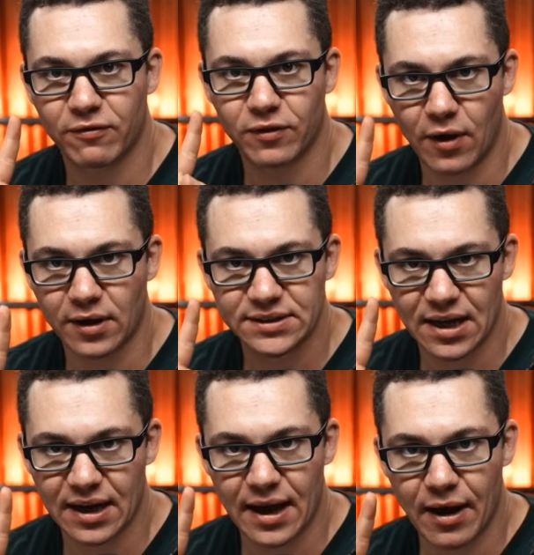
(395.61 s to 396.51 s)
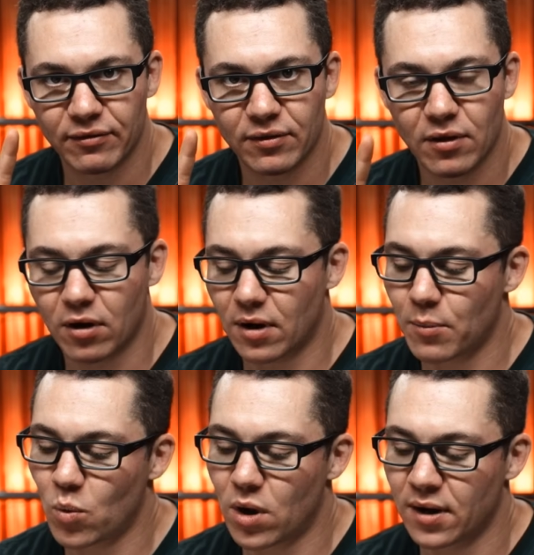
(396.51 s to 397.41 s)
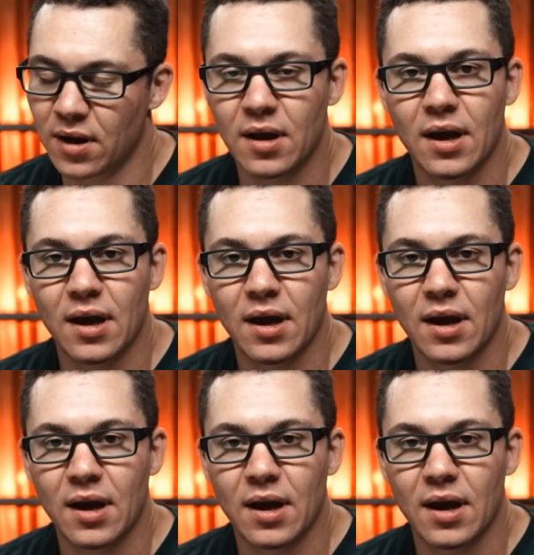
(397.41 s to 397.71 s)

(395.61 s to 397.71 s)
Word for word: flaws I have are, number one,